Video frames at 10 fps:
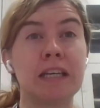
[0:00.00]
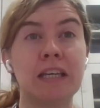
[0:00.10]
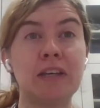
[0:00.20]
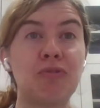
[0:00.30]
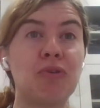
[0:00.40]

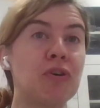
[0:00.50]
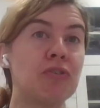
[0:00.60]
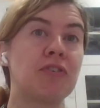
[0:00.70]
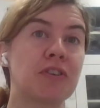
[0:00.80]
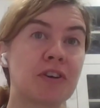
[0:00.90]
if we
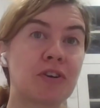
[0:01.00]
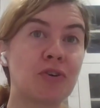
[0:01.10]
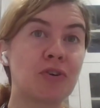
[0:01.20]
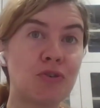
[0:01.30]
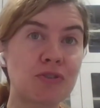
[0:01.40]
offer the
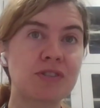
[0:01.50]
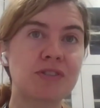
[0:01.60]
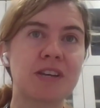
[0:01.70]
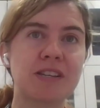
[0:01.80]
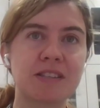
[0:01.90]

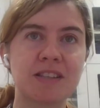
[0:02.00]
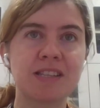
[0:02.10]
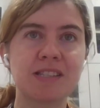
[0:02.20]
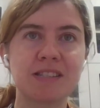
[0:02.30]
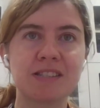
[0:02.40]
course as a
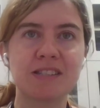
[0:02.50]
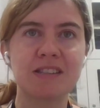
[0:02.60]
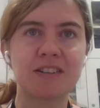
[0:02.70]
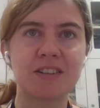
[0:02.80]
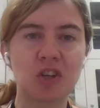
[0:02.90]
distance
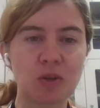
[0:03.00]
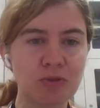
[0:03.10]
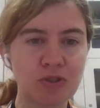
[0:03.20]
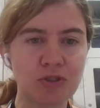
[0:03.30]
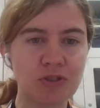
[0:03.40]
learning
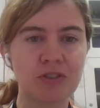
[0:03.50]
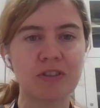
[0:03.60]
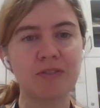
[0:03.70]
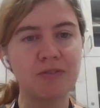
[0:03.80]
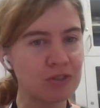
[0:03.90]

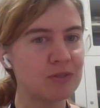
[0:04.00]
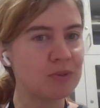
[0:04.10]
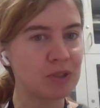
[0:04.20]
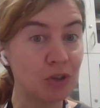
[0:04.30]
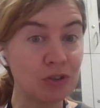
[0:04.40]
option.
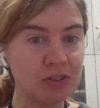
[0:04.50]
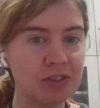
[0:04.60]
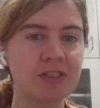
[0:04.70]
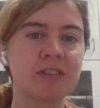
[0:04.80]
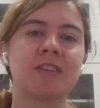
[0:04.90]
Unfortunately, we
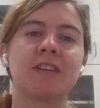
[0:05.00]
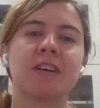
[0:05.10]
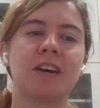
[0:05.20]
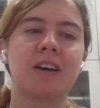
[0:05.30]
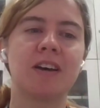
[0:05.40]
don't.
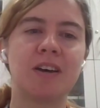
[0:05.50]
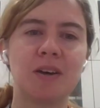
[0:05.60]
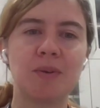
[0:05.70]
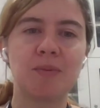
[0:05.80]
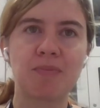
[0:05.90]

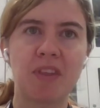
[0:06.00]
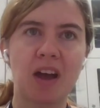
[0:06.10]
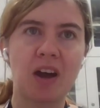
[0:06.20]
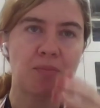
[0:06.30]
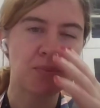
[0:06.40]

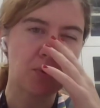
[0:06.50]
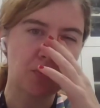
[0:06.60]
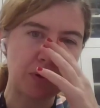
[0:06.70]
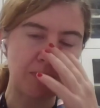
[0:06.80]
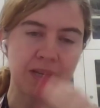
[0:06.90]
Our
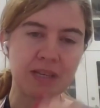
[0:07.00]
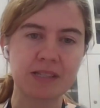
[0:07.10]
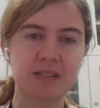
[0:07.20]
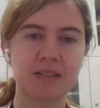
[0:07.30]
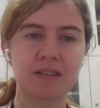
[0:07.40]
program
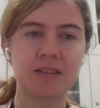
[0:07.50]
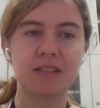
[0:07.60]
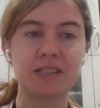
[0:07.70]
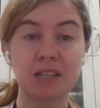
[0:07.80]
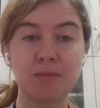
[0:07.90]
is
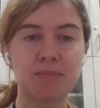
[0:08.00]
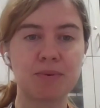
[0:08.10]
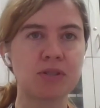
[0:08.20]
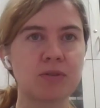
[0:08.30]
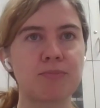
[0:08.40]
it's an
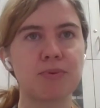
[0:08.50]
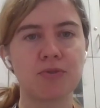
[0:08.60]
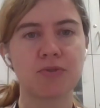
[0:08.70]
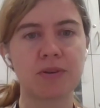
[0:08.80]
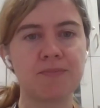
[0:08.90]
in-person
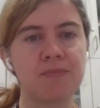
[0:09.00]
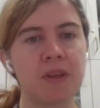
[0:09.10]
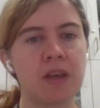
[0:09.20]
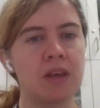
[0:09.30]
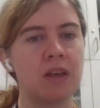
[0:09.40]
program.
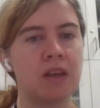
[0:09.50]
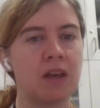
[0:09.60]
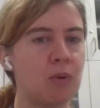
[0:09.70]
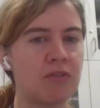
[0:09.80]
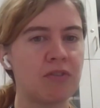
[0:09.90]

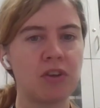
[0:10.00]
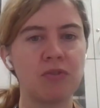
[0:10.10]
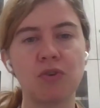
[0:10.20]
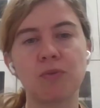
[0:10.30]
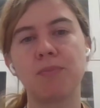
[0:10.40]
However,
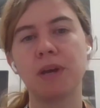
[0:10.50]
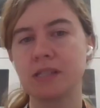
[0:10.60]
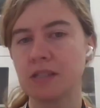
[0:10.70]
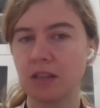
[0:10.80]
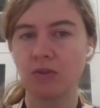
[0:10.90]
if you're
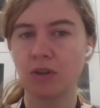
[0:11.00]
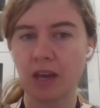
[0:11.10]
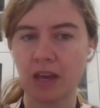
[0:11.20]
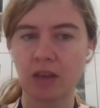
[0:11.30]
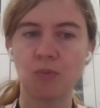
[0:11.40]
based in the
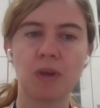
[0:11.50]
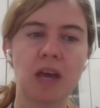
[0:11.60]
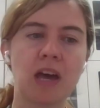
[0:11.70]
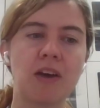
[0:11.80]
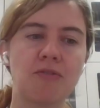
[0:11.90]
UK,
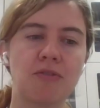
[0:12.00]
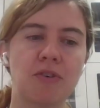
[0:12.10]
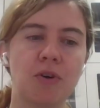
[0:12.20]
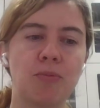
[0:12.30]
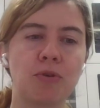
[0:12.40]
we have
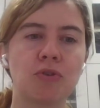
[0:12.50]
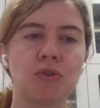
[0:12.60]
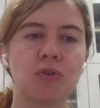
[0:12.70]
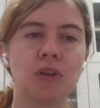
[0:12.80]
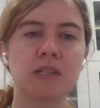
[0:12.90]

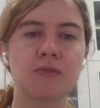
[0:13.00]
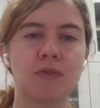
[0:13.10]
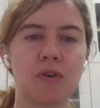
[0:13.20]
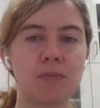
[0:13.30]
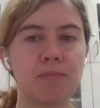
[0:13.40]
opportunities
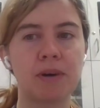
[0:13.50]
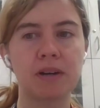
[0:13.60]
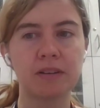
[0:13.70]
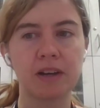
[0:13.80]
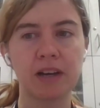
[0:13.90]
for
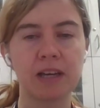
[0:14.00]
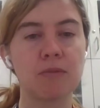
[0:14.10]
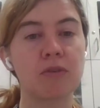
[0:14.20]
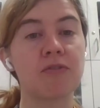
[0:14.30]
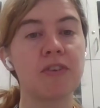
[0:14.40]

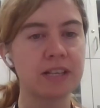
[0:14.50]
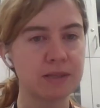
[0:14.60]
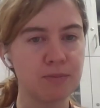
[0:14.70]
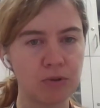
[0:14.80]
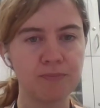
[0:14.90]
part-time or
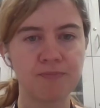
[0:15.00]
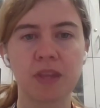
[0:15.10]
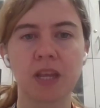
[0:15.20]
flexible